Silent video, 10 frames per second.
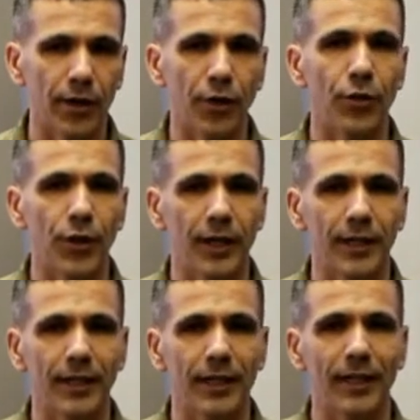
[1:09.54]
another
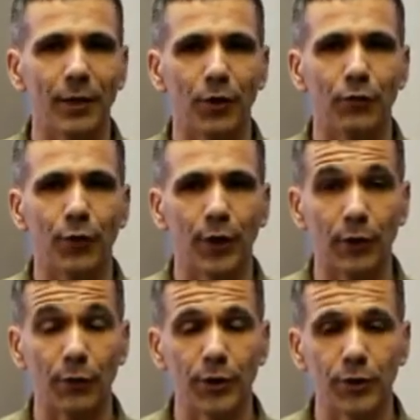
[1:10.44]
thing that we
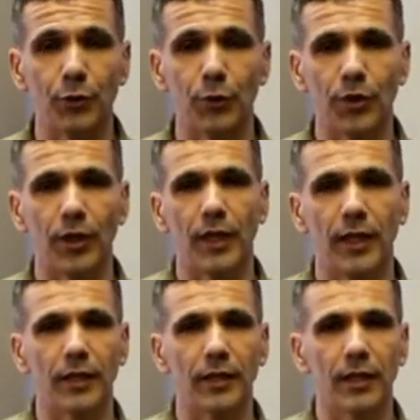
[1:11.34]
frequently run into
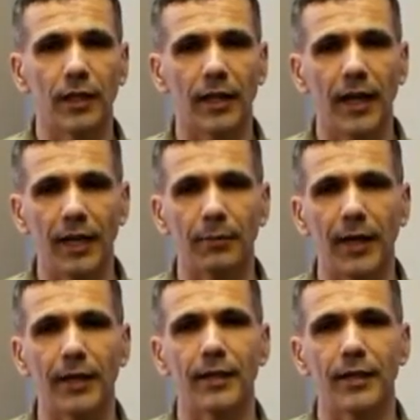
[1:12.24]
within Cadet
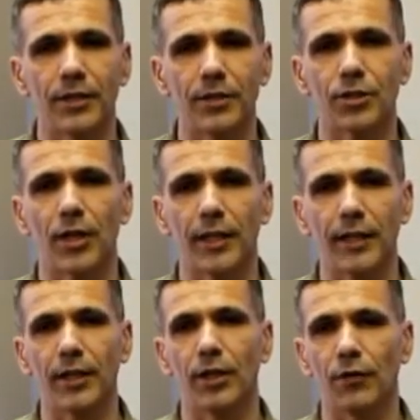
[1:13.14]
Command is this
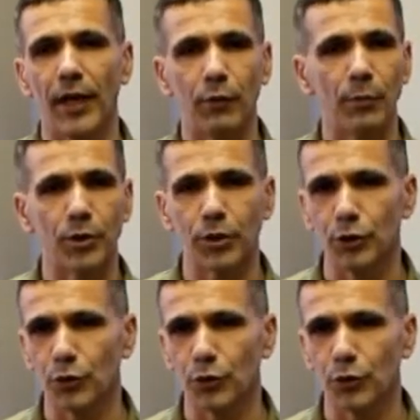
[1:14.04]
idea of, hey, we must